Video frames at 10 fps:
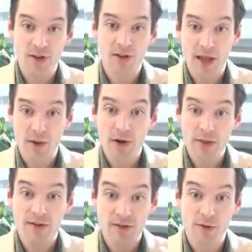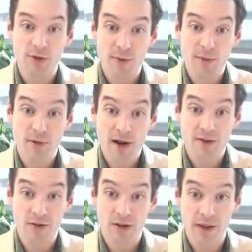look like. What do these external direct
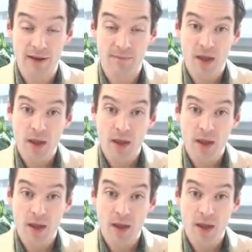products look like?